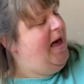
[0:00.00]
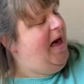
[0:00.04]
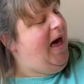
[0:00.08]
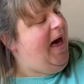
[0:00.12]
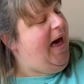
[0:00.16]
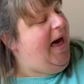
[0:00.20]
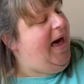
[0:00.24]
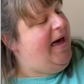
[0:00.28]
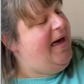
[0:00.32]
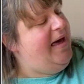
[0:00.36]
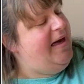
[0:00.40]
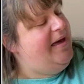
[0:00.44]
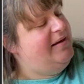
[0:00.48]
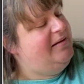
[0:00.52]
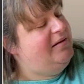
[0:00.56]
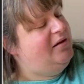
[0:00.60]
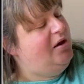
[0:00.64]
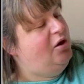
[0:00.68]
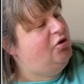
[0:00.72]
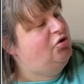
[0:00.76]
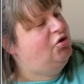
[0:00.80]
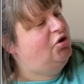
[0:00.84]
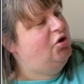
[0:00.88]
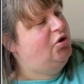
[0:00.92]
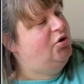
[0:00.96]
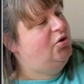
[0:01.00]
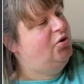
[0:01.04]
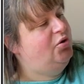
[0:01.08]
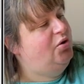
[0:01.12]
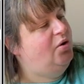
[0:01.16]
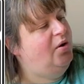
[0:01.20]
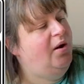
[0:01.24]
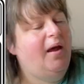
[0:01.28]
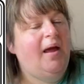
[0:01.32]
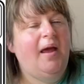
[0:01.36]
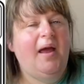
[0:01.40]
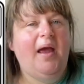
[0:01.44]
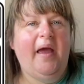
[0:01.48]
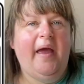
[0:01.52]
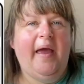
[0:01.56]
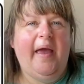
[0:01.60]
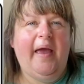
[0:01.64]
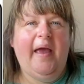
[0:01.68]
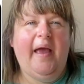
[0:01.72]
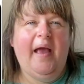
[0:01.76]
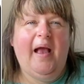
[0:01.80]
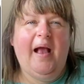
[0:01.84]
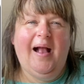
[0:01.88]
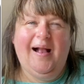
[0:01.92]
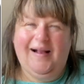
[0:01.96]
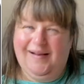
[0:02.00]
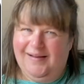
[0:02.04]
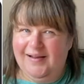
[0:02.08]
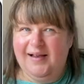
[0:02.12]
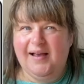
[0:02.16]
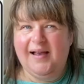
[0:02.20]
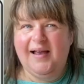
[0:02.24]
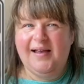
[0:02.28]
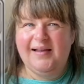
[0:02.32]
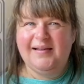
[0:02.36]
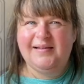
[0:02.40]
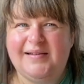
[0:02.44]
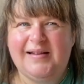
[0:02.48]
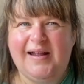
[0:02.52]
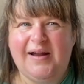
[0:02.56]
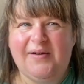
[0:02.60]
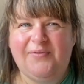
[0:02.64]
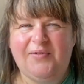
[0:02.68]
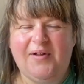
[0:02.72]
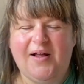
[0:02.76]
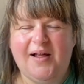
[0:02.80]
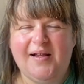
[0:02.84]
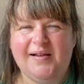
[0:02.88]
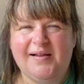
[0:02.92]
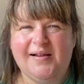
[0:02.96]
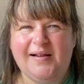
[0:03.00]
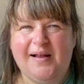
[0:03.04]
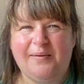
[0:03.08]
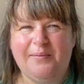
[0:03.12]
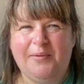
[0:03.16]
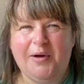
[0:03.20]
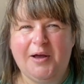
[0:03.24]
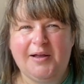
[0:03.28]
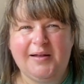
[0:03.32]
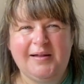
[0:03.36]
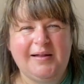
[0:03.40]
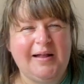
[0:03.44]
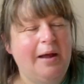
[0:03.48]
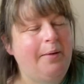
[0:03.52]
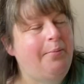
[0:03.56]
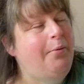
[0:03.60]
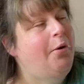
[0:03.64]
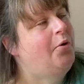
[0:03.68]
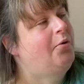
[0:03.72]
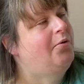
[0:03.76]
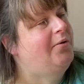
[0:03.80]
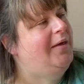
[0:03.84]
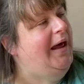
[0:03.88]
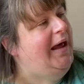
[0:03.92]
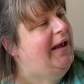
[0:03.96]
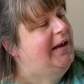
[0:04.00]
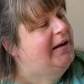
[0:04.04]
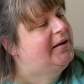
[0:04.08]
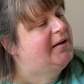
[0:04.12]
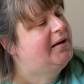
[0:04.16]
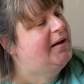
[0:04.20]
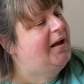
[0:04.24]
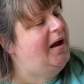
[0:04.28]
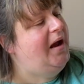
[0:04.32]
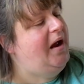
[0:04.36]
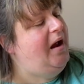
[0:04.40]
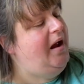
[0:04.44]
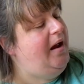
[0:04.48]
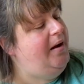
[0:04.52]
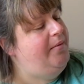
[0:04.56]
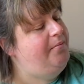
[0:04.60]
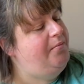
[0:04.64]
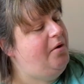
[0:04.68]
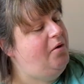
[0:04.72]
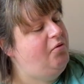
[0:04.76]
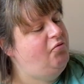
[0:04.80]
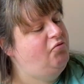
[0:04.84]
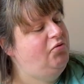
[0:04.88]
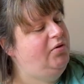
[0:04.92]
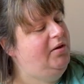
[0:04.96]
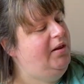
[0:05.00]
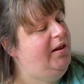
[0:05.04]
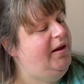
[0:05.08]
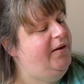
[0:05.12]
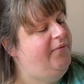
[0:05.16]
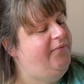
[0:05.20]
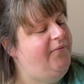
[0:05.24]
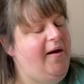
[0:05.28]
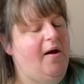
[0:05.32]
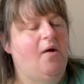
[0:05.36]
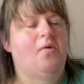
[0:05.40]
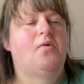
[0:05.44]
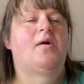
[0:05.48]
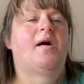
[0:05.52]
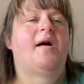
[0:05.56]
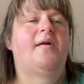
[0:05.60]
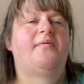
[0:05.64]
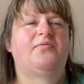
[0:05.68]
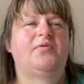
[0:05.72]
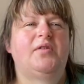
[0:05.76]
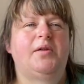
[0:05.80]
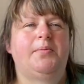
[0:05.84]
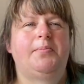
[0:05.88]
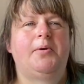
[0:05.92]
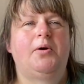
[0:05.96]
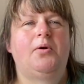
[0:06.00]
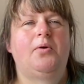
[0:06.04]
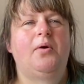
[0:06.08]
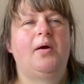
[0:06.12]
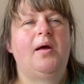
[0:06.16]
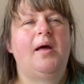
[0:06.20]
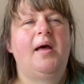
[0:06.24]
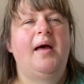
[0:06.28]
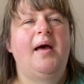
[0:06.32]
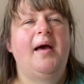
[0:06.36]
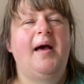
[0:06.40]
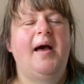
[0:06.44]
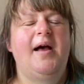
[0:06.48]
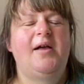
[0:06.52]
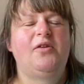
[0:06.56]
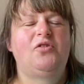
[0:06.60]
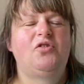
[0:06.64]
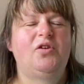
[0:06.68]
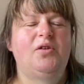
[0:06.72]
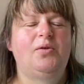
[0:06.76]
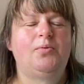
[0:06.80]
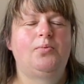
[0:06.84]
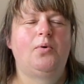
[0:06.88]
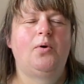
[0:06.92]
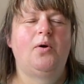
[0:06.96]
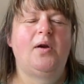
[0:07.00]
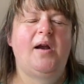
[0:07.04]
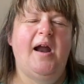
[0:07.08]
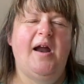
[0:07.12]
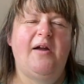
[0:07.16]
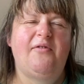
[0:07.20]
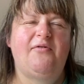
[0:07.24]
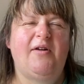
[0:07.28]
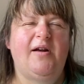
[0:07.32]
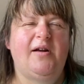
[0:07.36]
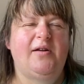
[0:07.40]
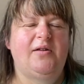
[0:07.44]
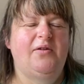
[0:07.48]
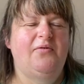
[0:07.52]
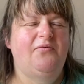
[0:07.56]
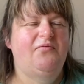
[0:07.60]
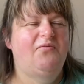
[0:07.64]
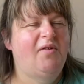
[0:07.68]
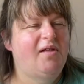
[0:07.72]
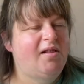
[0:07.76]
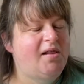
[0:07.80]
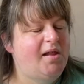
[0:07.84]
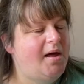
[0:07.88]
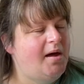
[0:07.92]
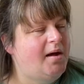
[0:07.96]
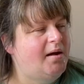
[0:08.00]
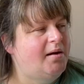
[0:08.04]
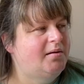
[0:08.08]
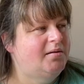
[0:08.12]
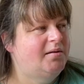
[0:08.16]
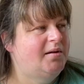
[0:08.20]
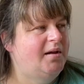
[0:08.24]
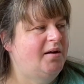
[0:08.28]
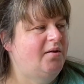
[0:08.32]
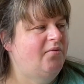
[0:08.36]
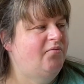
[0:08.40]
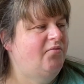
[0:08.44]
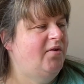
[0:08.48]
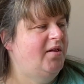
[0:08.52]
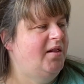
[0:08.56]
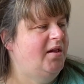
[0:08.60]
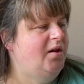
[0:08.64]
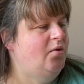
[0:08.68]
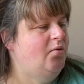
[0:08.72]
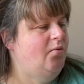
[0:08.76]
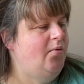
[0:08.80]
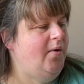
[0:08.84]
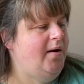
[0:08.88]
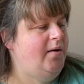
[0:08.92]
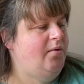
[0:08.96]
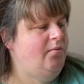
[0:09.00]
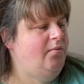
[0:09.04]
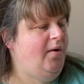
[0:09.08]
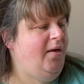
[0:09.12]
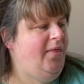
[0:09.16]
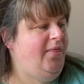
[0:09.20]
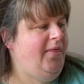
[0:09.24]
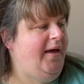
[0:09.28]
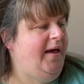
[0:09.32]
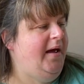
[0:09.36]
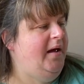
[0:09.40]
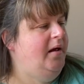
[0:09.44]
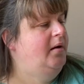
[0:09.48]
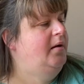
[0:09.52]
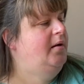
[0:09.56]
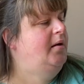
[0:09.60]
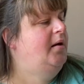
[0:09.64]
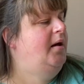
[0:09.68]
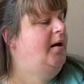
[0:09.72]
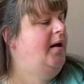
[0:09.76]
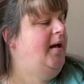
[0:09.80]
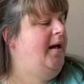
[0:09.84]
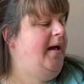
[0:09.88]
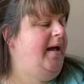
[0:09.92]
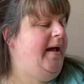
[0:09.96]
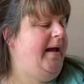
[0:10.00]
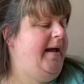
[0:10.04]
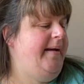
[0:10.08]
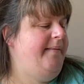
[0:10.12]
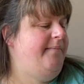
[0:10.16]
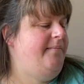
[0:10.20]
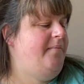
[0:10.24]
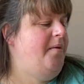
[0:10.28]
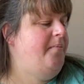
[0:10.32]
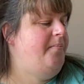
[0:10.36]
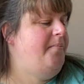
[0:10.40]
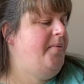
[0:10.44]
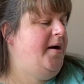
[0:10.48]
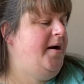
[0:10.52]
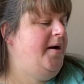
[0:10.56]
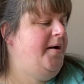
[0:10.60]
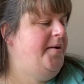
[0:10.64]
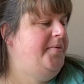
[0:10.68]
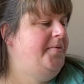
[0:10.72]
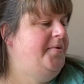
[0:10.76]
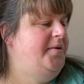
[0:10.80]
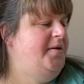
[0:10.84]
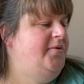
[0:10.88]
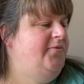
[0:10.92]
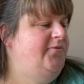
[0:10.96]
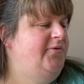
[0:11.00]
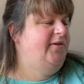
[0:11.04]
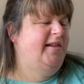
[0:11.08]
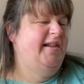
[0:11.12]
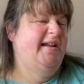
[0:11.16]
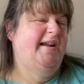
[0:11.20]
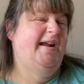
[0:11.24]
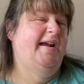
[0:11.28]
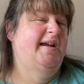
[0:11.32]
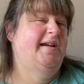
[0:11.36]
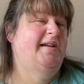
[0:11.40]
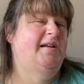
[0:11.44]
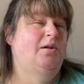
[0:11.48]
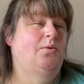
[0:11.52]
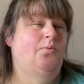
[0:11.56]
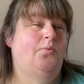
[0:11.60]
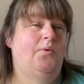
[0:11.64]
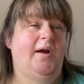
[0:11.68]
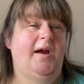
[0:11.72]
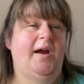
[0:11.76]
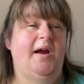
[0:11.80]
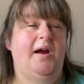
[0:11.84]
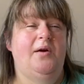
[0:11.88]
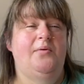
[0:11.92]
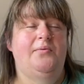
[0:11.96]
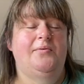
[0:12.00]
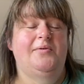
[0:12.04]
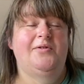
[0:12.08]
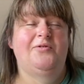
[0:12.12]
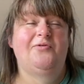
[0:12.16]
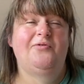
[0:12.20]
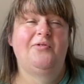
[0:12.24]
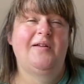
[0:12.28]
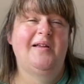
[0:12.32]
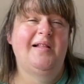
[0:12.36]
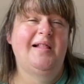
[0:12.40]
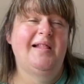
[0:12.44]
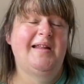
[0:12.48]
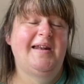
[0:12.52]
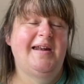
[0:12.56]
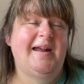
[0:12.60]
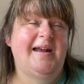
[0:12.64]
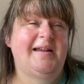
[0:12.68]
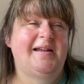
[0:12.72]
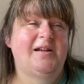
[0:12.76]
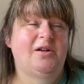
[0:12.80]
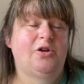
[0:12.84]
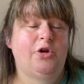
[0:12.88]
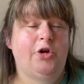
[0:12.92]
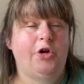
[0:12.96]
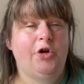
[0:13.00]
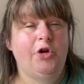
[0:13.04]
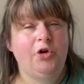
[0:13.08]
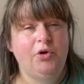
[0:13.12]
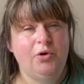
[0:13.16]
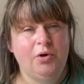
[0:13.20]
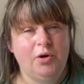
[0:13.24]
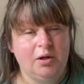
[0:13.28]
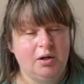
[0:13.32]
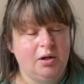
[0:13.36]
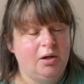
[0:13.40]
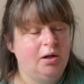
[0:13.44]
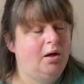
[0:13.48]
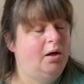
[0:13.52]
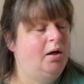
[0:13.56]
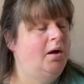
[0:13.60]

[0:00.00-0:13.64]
and two, it's definitely a summer staple, this. Really felt comfortable. I just wore it around the villa, didn't really go out with it, but it was really nice to wear. It was really nice and cool